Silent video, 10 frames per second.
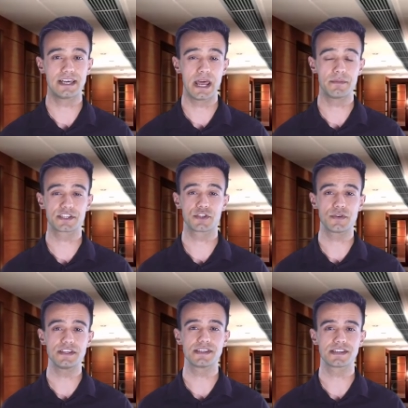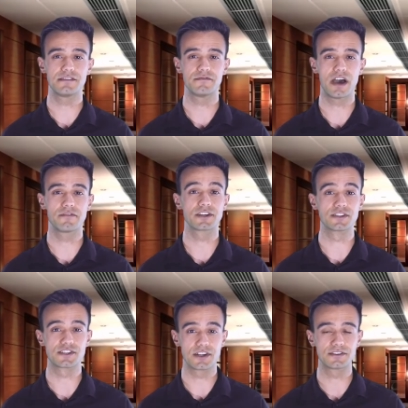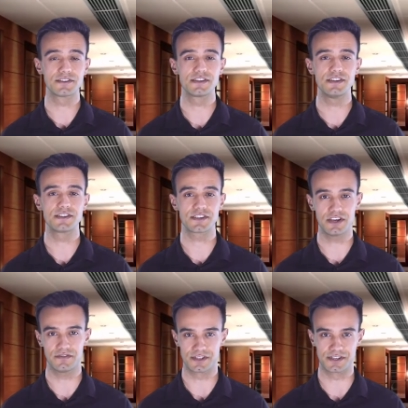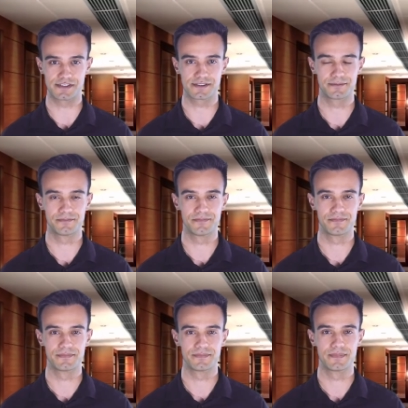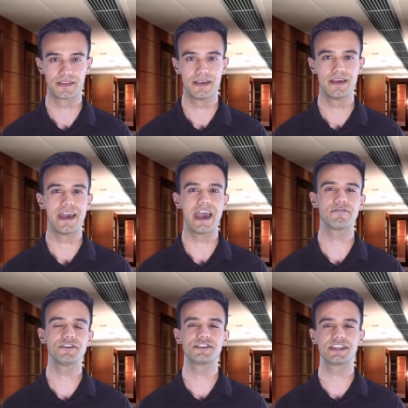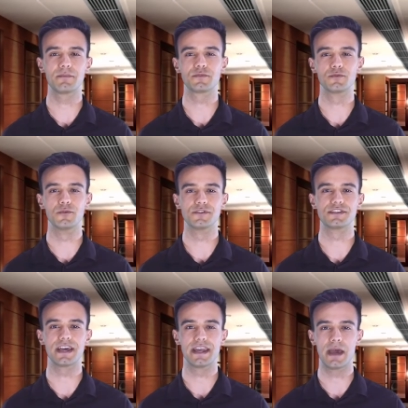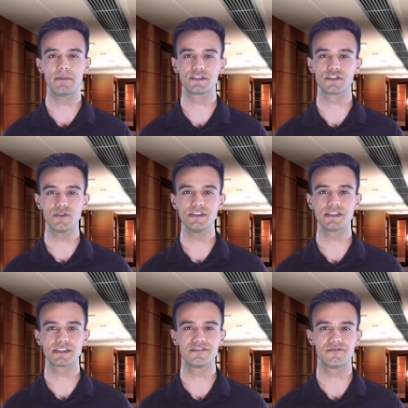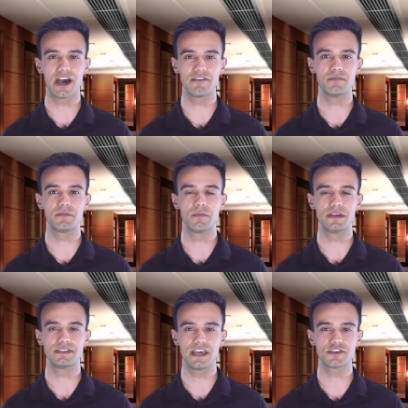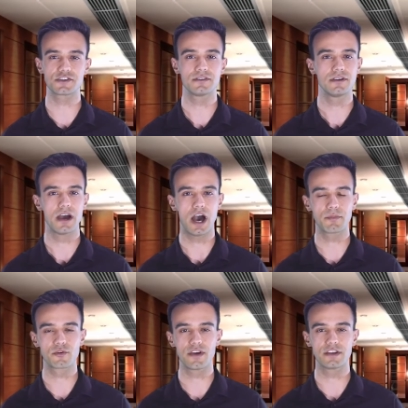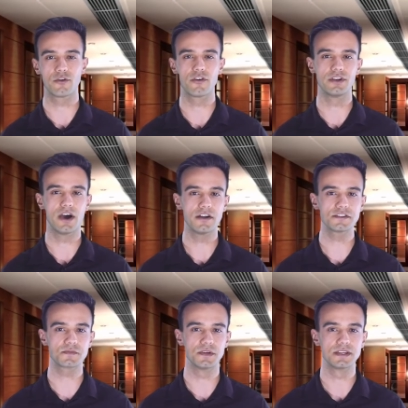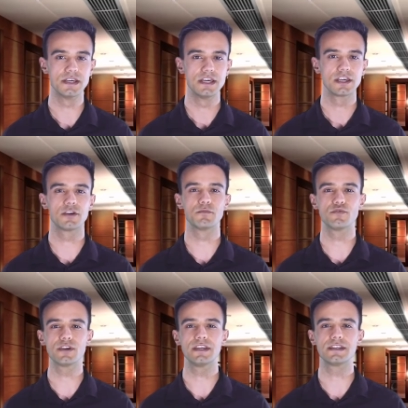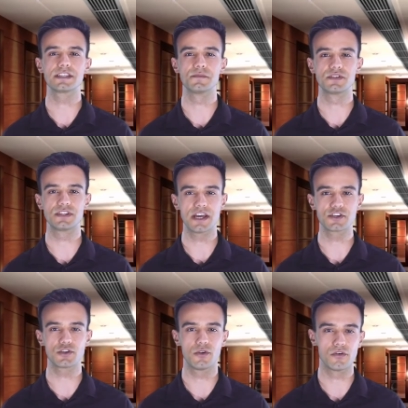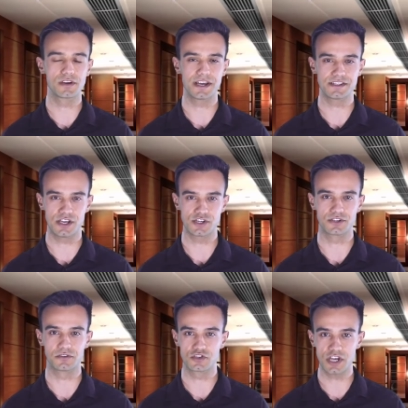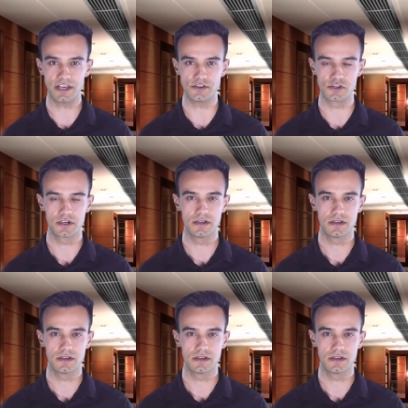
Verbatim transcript: Dynamics 365 consultancy services. Every step towards Dynamics 365 implementation, upgrade, or enhancement can bring in a substantial organizational change.